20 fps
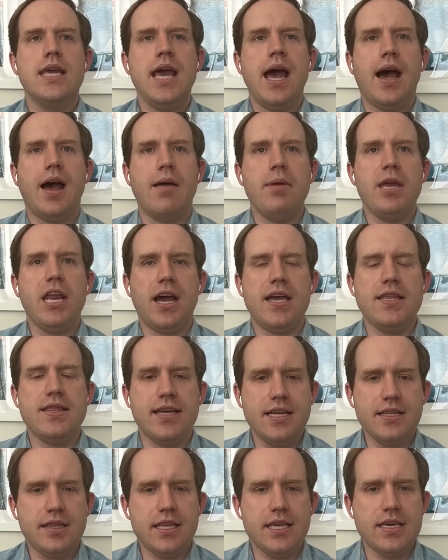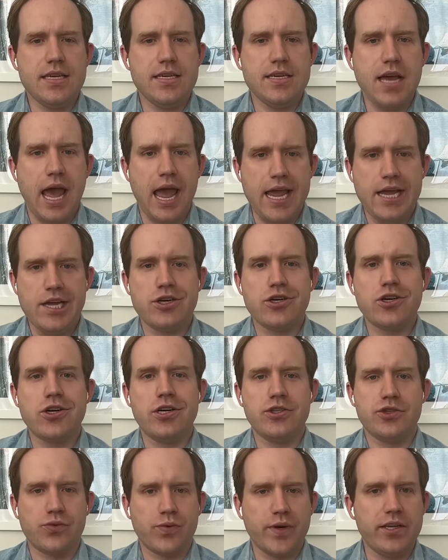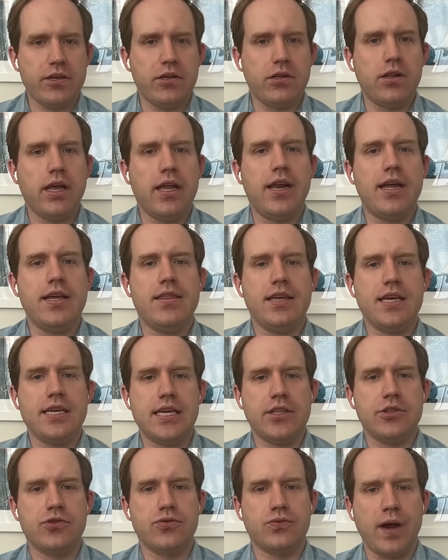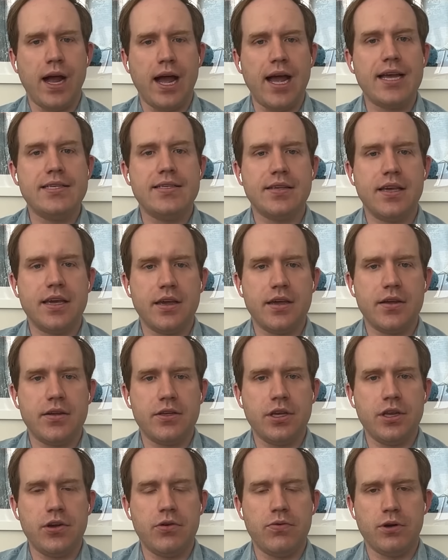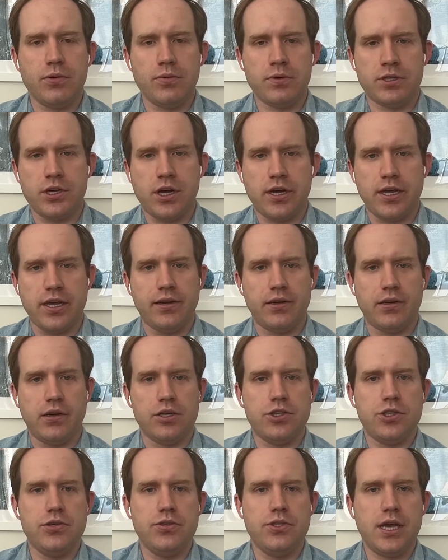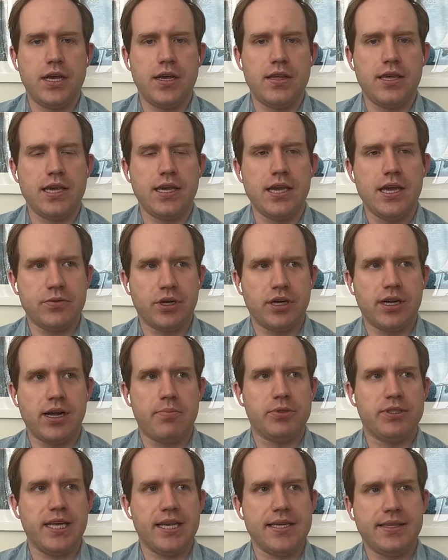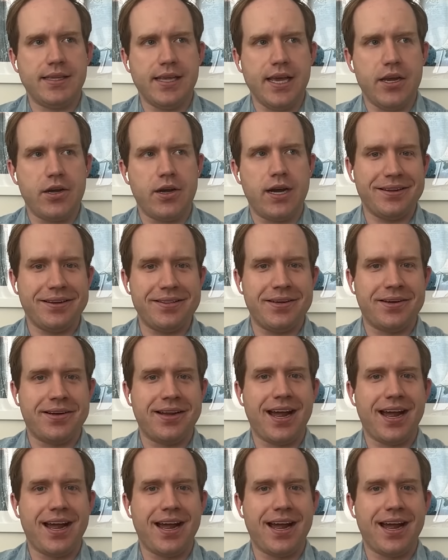Yeah, I mean, I think the anger is real, and I think it's rising. You know, we're talking here on Tuesday. I think we're a couple days later. They're